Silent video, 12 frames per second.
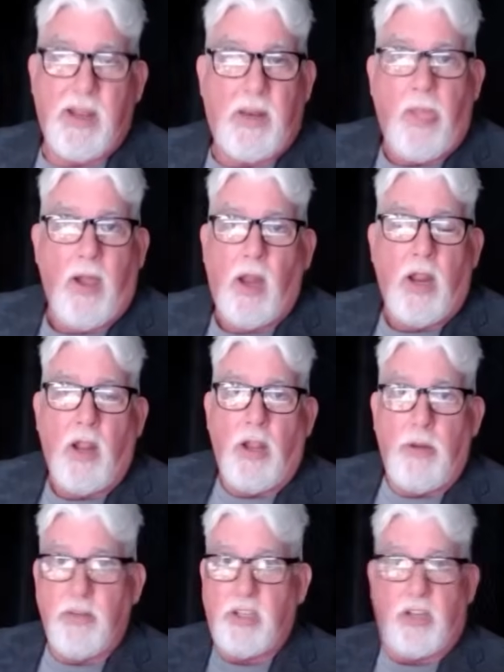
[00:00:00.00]
meant
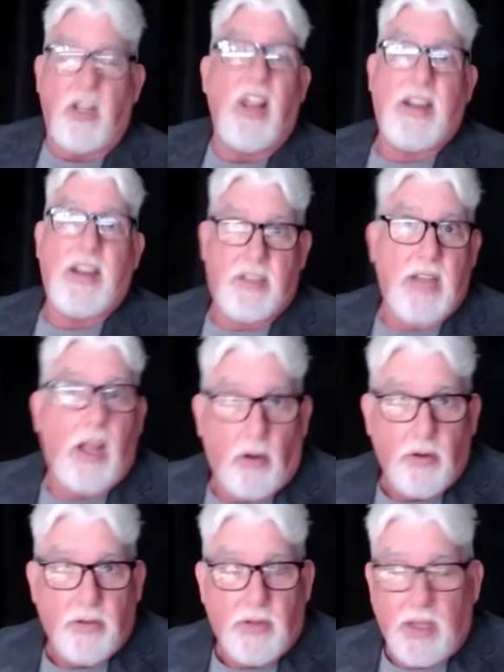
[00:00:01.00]
it was just a lack of
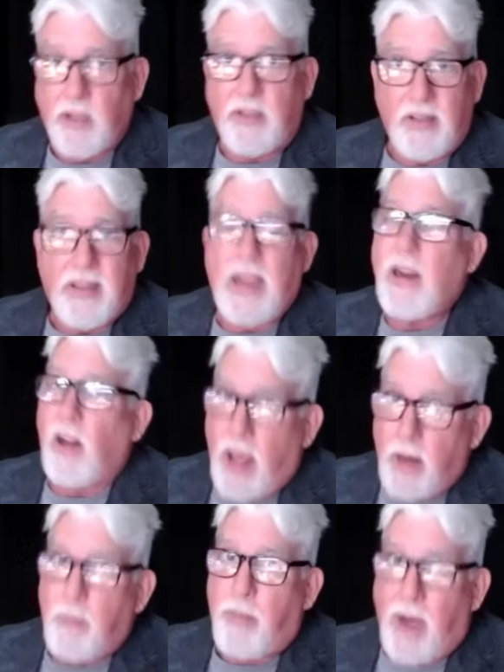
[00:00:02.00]
sellers. It didn't take a
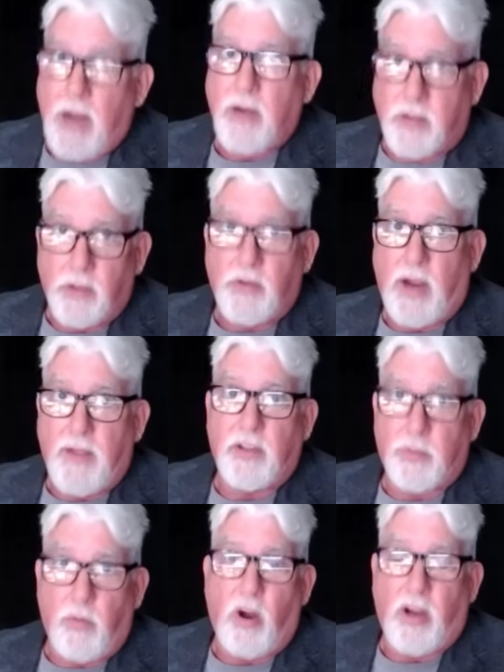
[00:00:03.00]
lot of buyers to drive
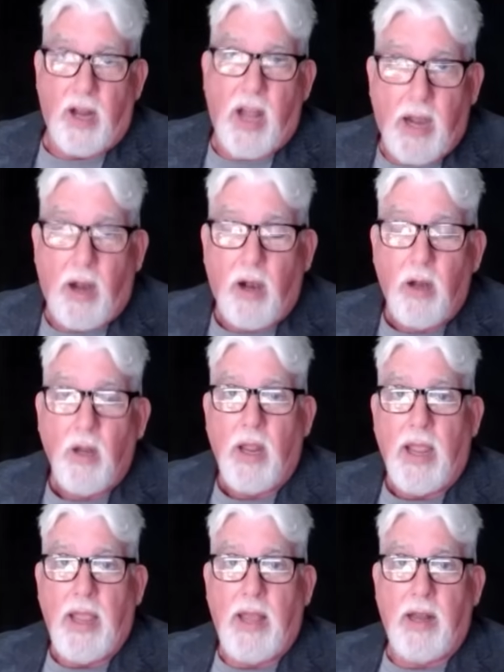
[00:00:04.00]
this market higher.
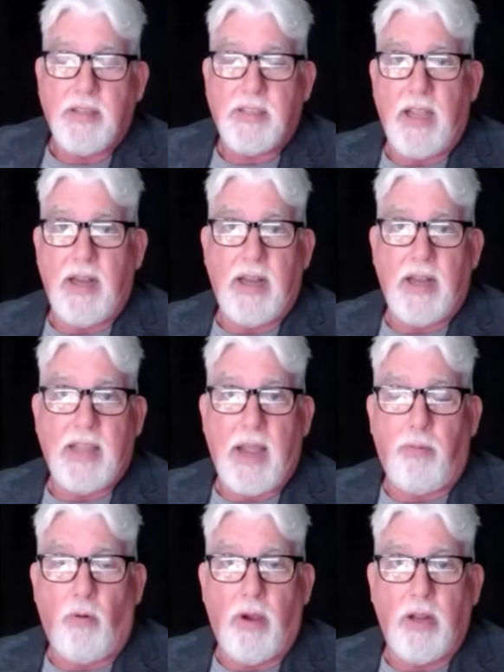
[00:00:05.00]
And I said at that
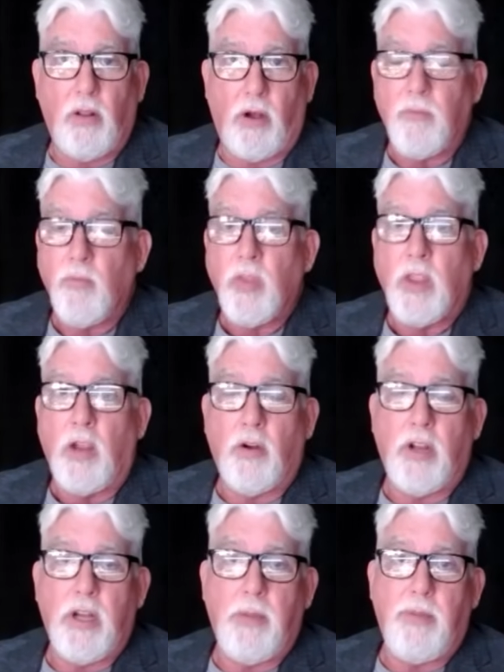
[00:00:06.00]
point, look, you're
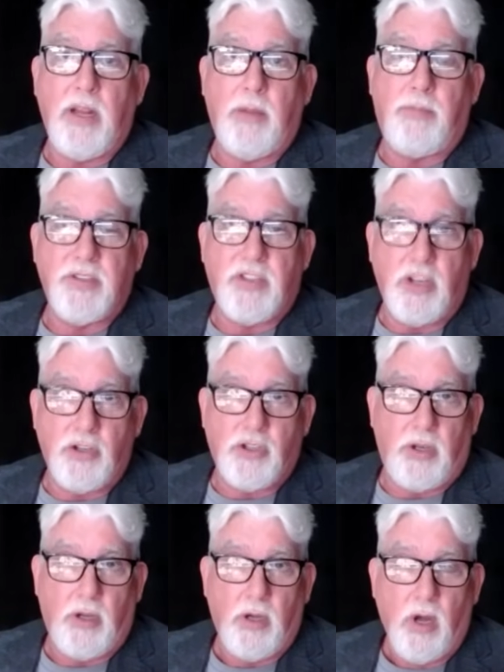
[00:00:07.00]
going to be in a
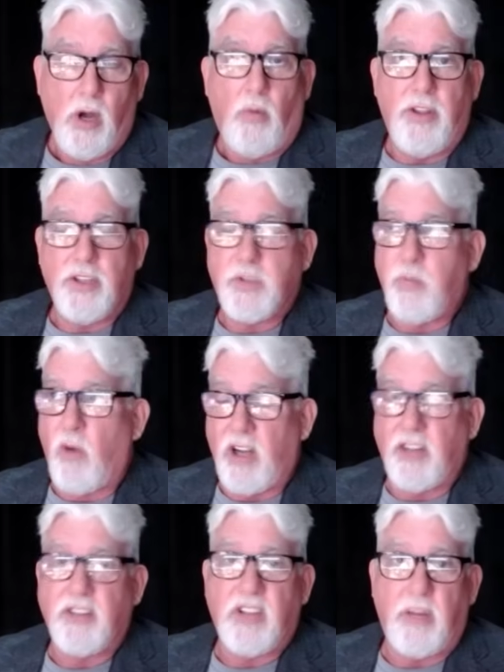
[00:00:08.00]
position where this
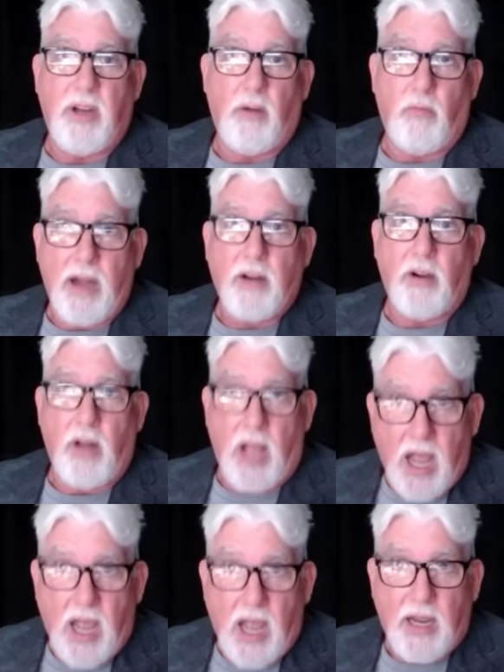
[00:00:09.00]
market's going to be at record
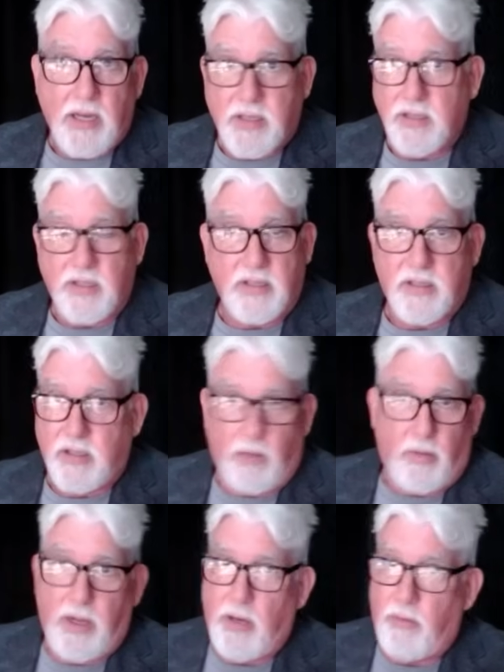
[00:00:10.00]
highs. This is still
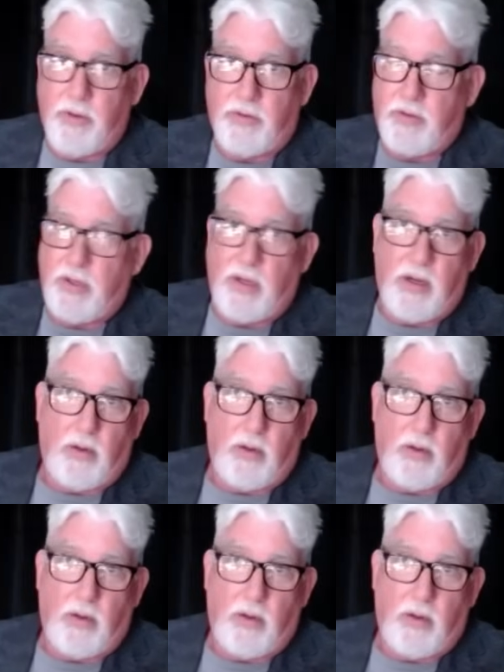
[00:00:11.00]
when it was,